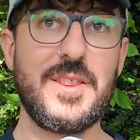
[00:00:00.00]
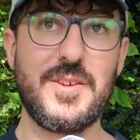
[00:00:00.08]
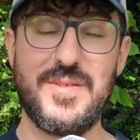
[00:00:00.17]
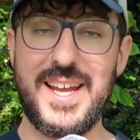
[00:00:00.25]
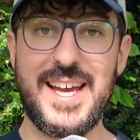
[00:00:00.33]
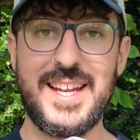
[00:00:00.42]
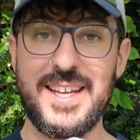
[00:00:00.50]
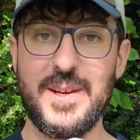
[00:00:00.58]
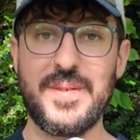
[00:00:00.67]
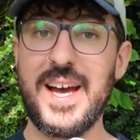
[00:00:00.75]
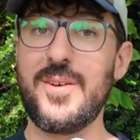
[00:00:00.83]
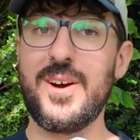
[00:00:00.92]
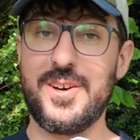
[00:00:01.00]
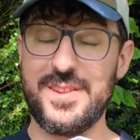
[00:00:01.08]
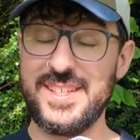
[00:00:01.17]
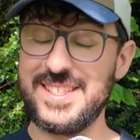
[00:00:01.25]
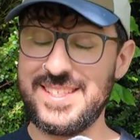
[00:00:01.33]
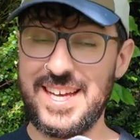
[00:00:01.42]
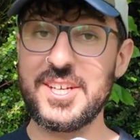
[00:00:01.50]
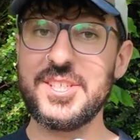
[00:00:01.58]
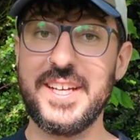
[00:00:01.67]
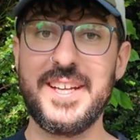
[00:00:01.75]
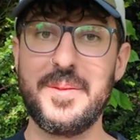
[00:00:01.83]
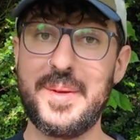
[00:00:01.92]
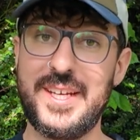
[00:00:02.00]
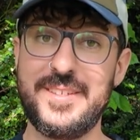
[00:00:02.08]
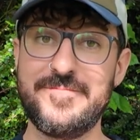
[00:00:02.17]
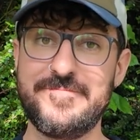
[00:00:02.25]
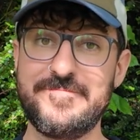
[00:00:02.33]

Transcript: the reality of how hard this is actually going to be.